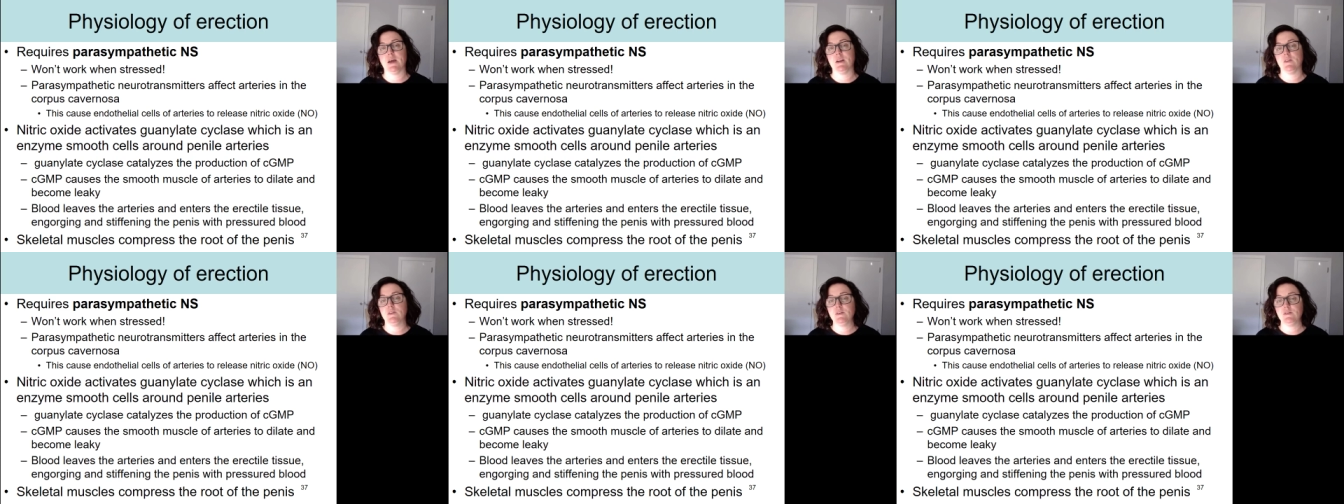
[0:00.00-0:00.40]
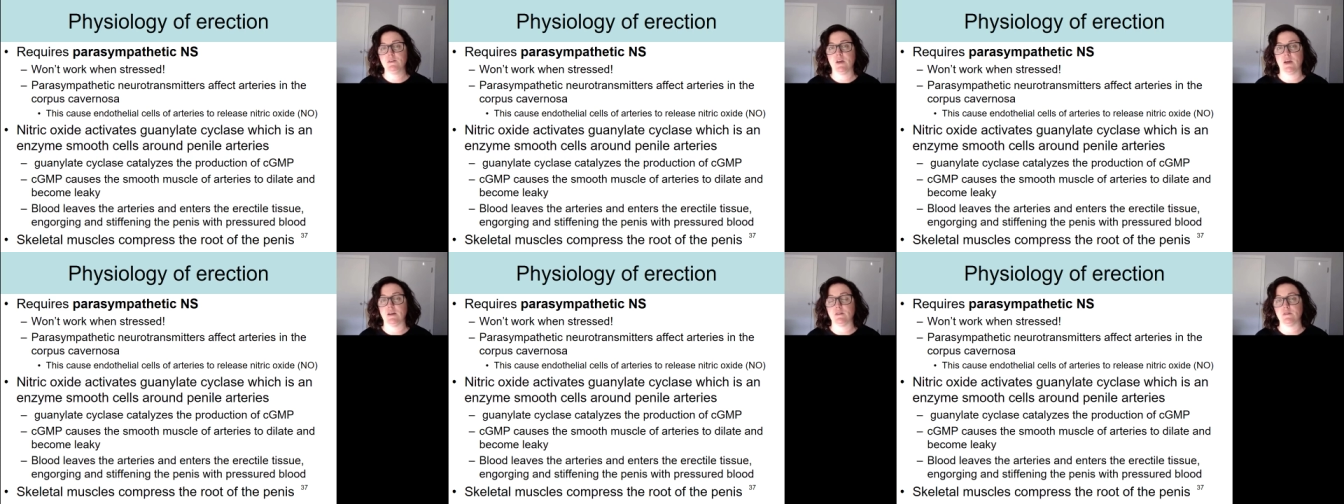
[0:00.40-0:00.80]
And in this
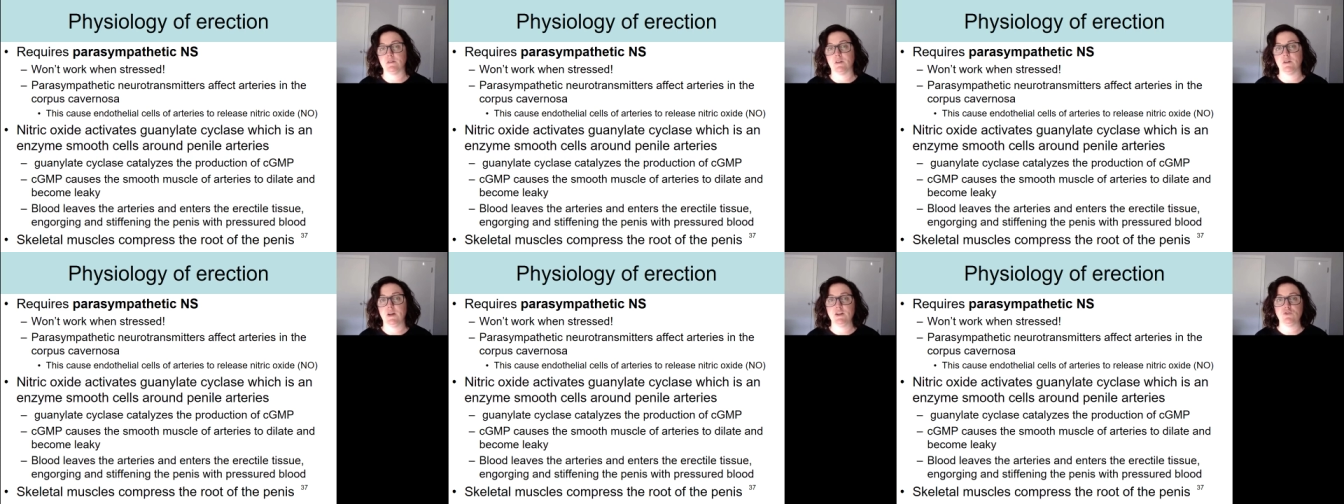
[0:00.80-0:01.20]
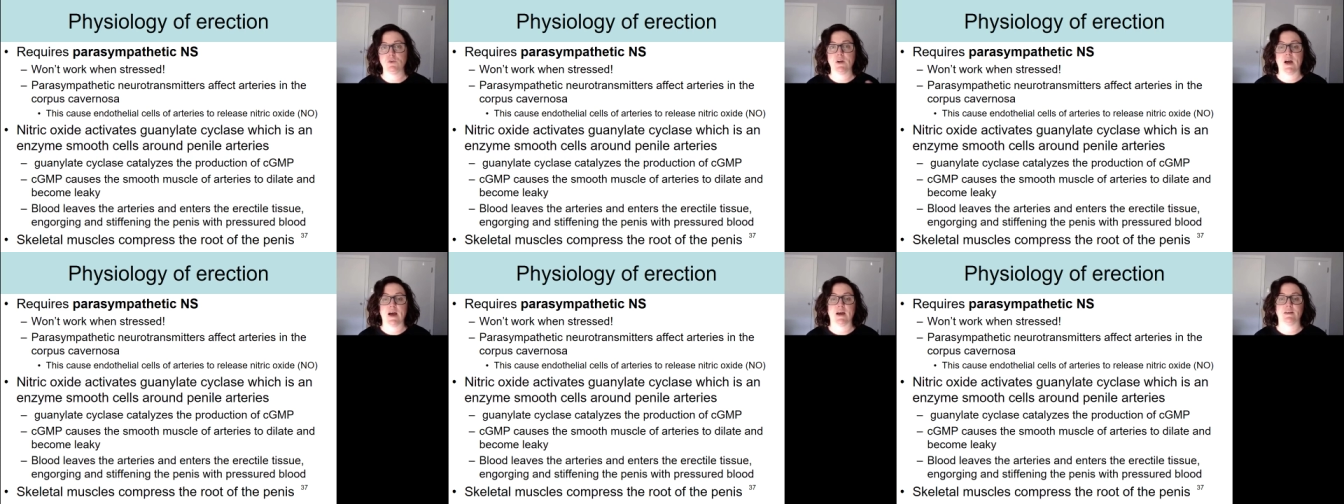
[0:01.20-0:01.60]
case, the
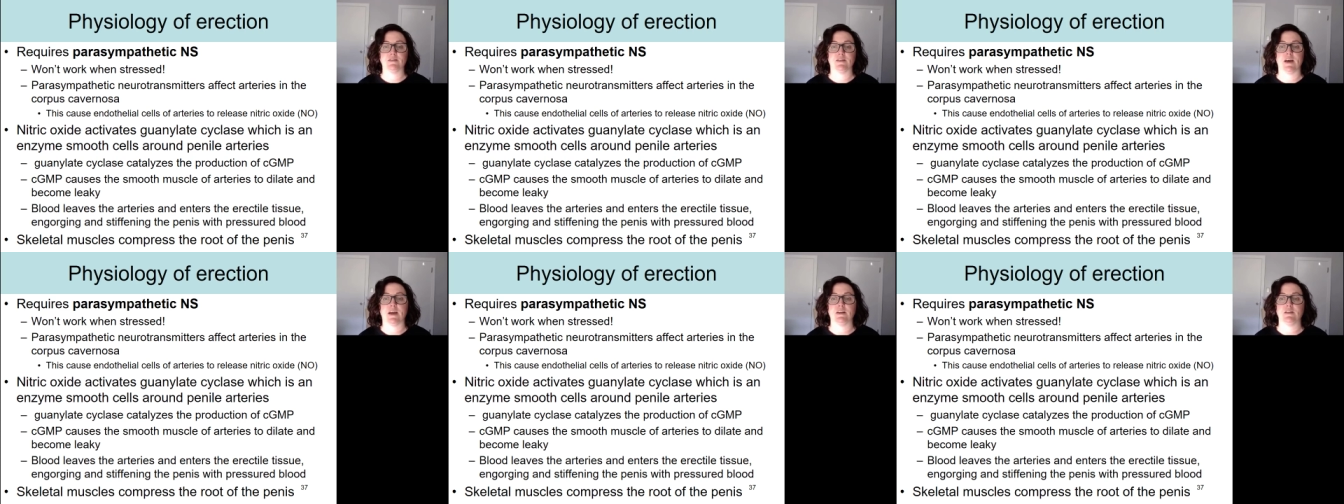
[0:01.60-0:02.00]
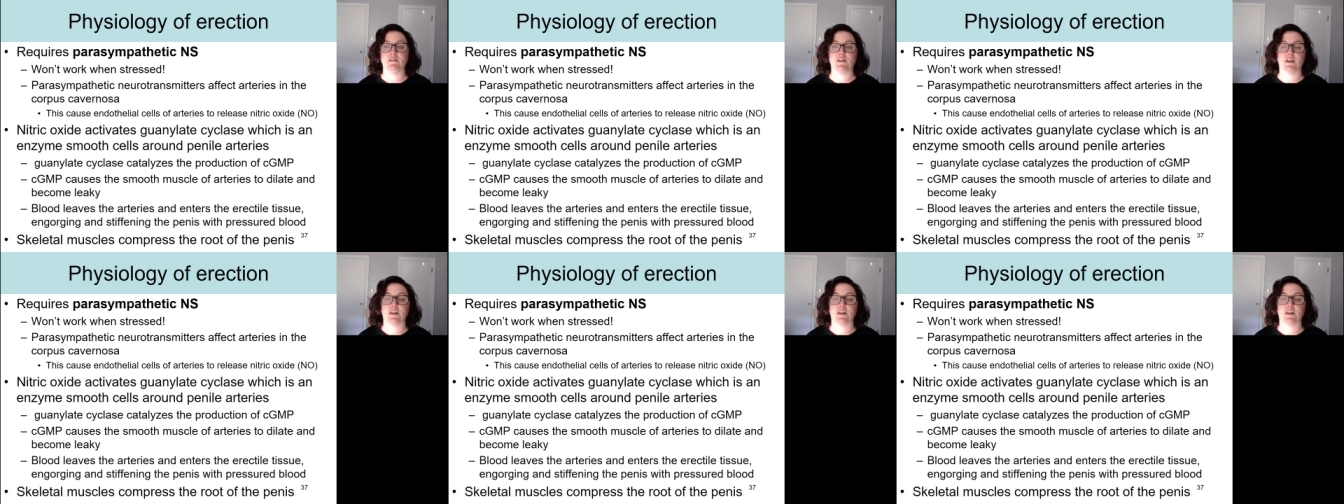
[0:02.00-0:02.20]
nitric oxide is